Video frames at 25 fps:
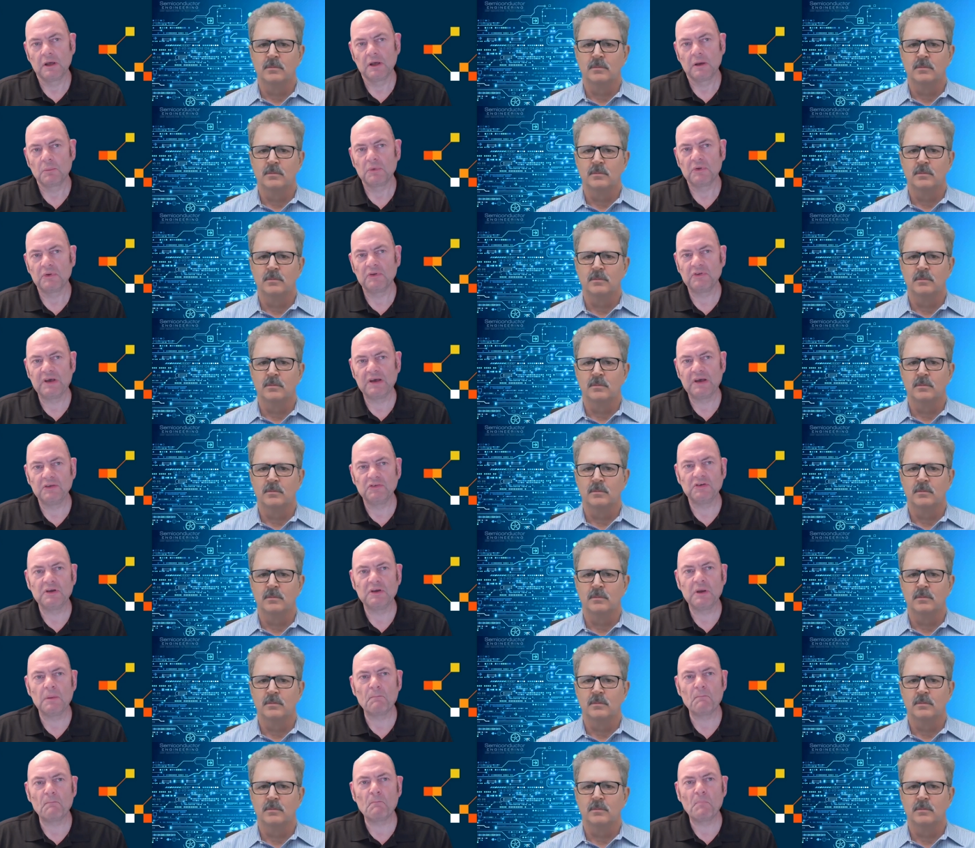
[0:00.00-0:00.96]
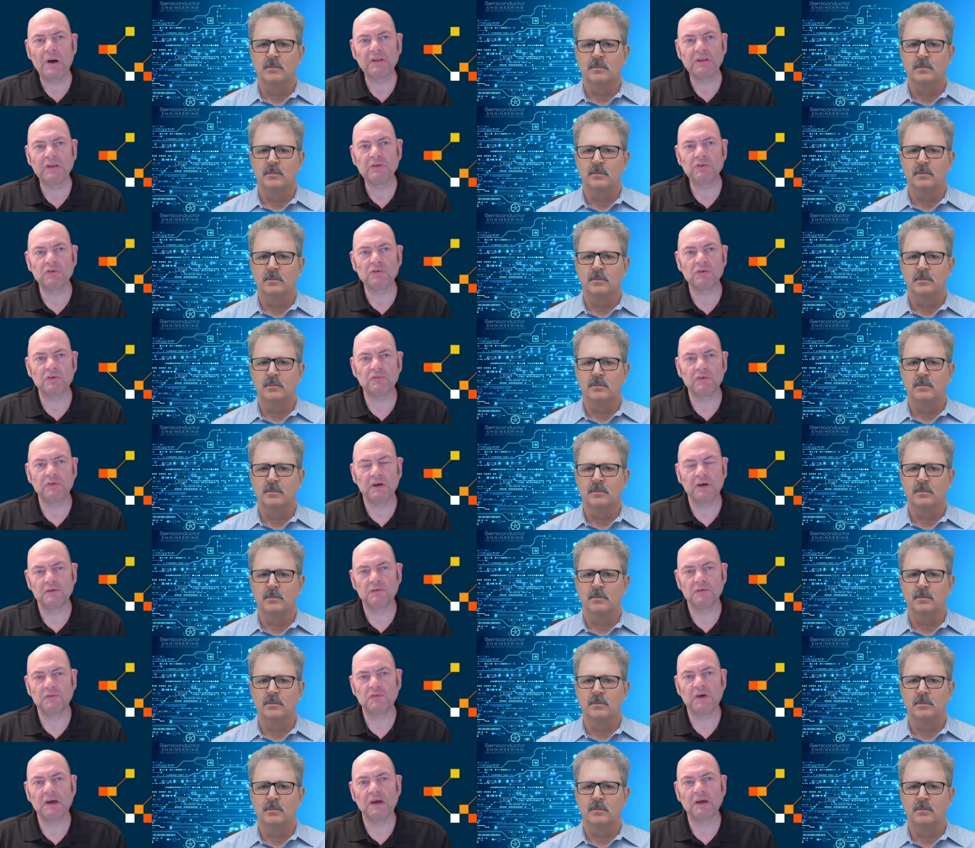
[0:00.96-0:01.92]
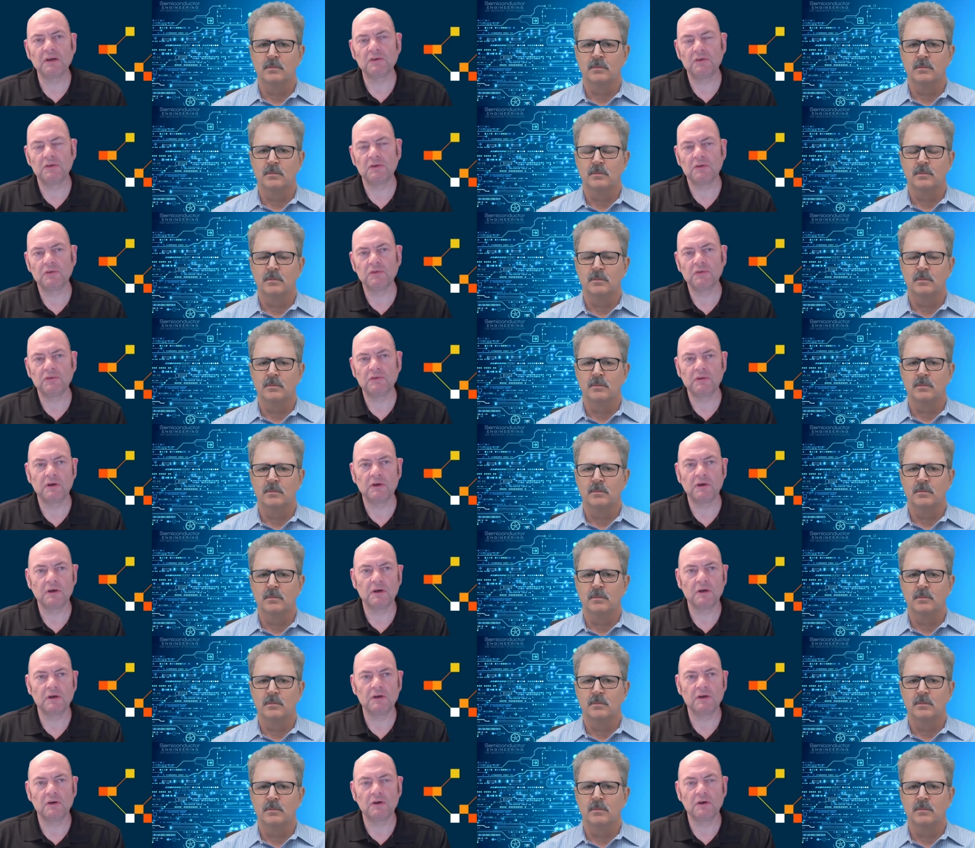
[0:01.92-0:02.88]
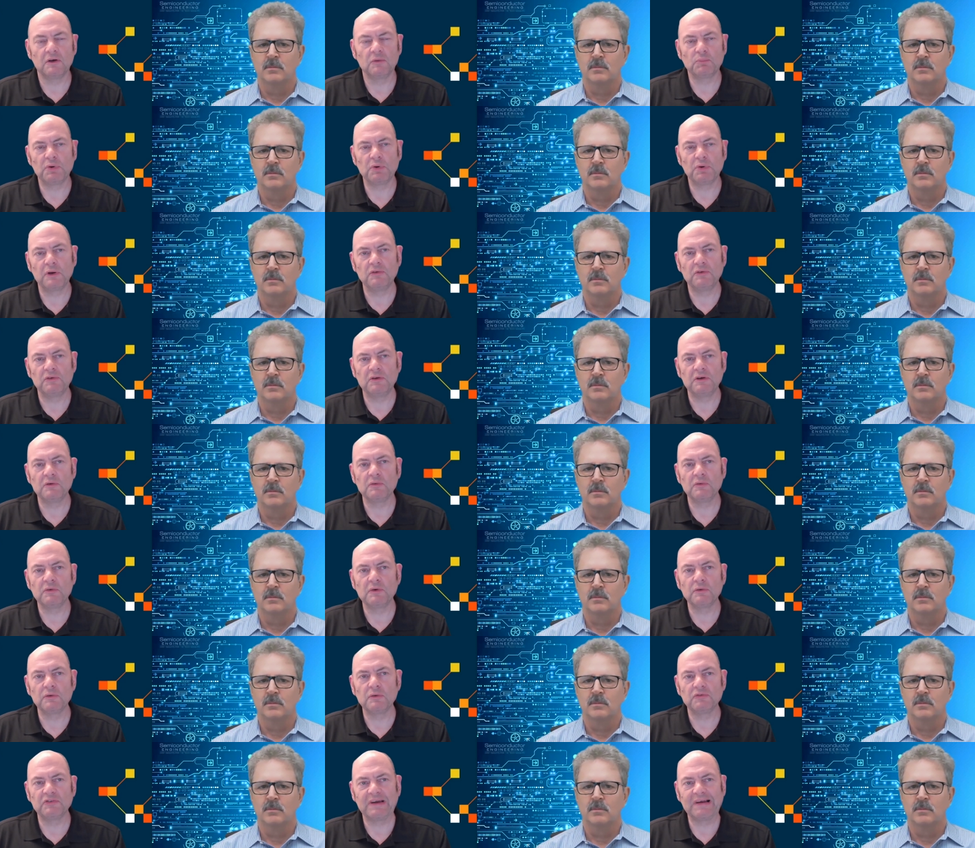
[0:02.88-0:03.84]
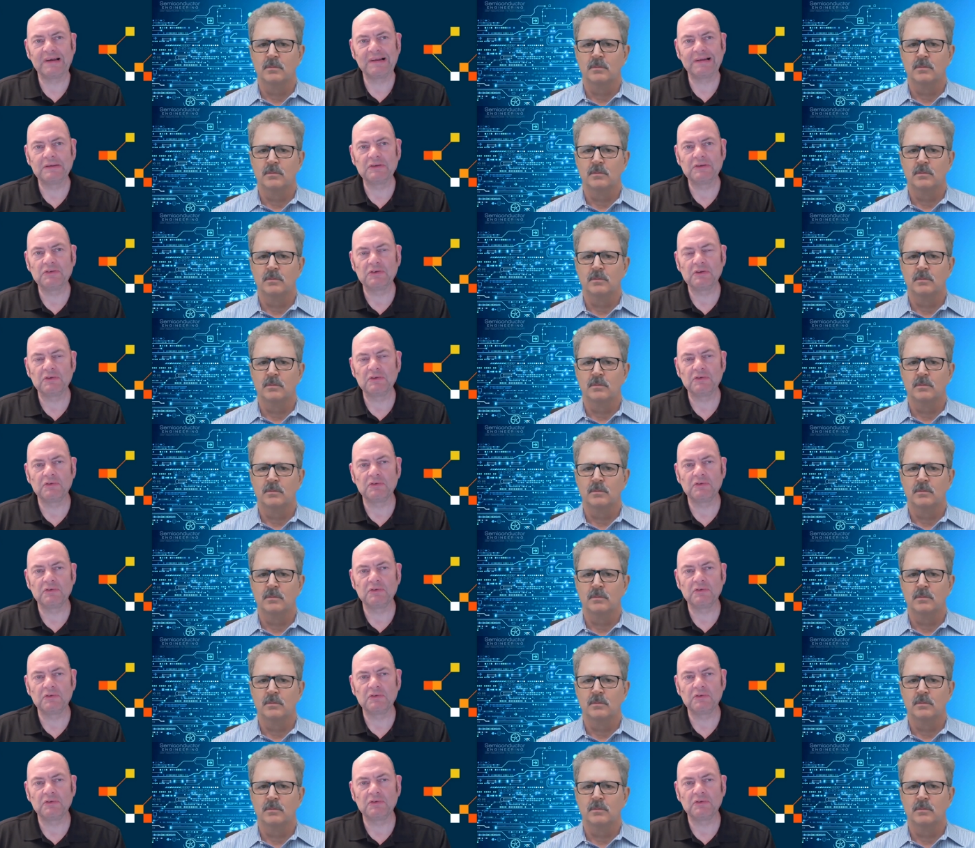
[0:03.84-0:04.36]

Speaker 1: There's actually a bunch of other factors that are posing real challenges